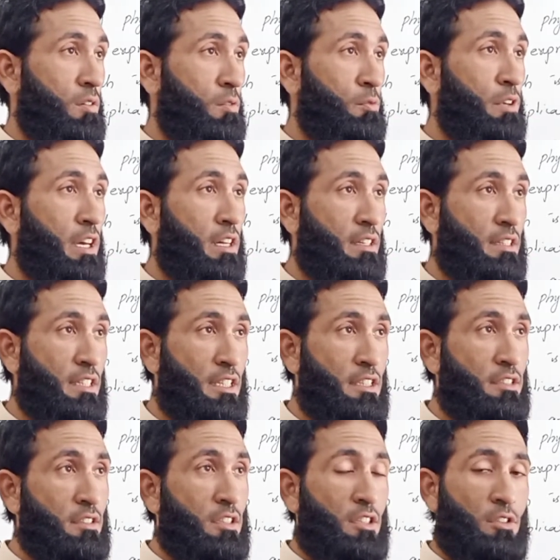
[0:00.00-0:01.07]
we are
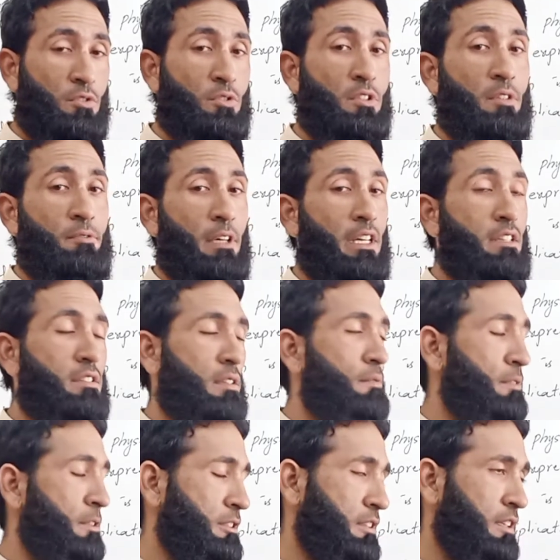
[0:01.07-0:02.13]
need to define some
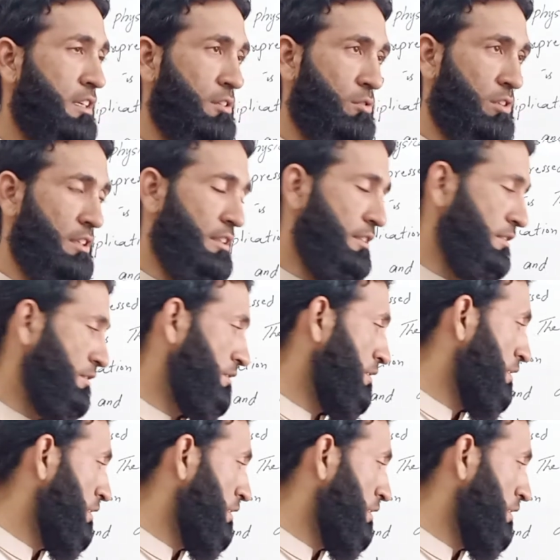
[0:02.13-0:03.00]
physical quantities.